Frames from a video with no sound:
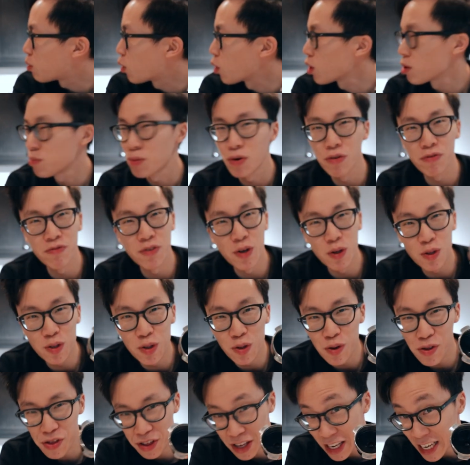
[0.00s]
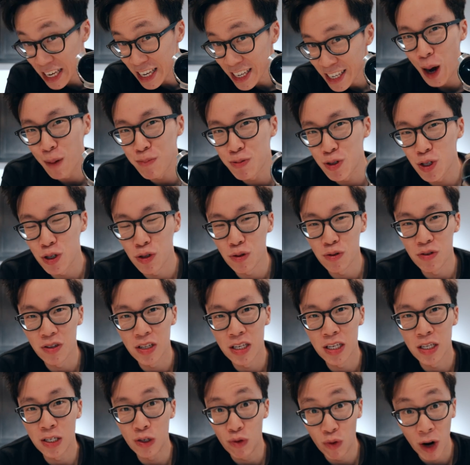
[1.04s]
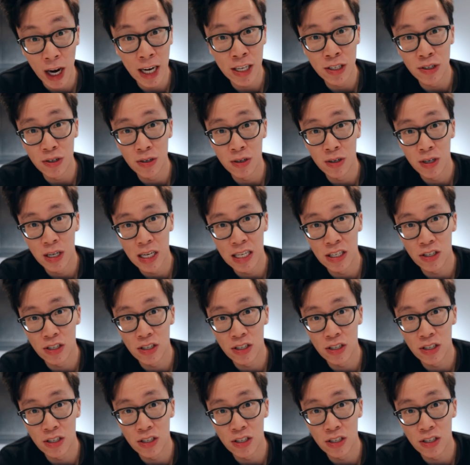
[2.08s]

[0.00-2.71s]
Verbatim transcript: Portable filter thingy up to the grinder.